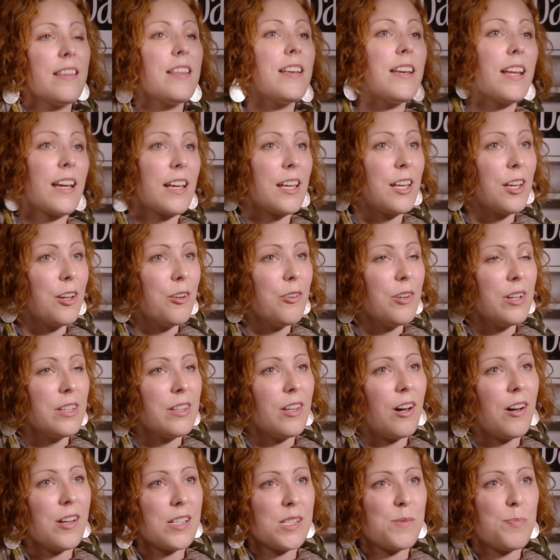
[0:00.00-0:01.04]
the NICU in
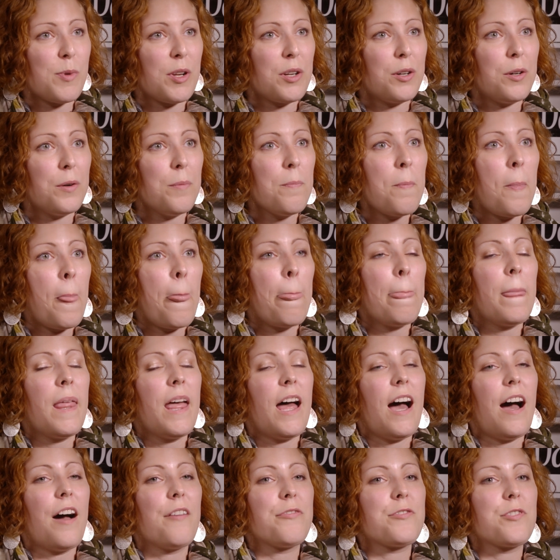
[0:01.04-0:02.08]
the hospital.
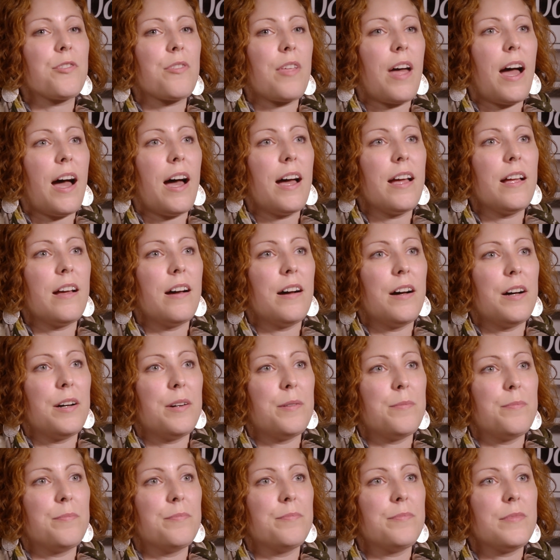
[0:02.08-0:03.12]
After
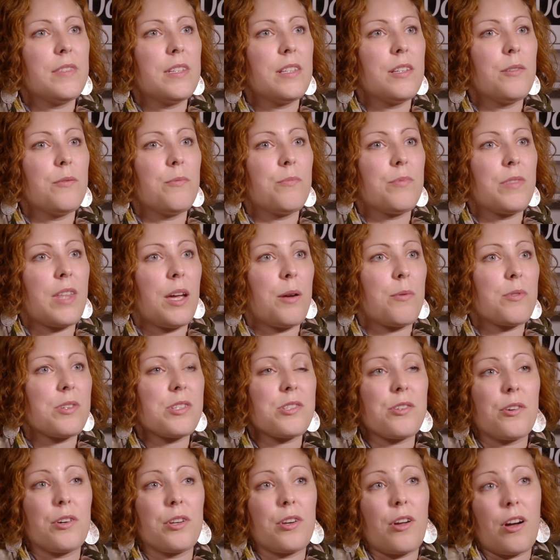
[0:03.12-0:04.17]
that, they were
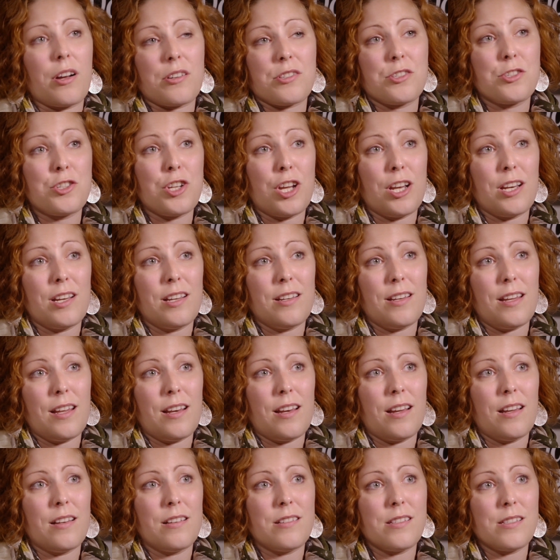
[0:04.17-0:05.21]
still on oxygen and
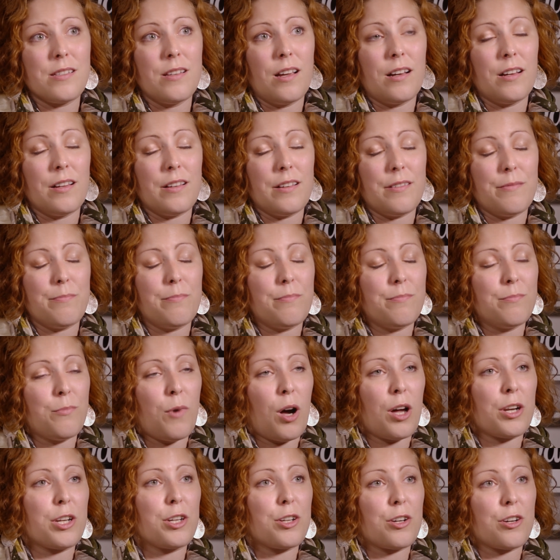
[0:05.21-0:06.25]
needed
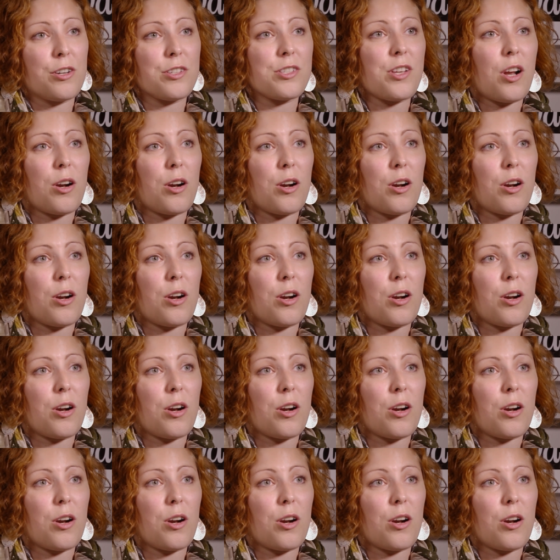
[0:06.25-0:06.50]
monitors,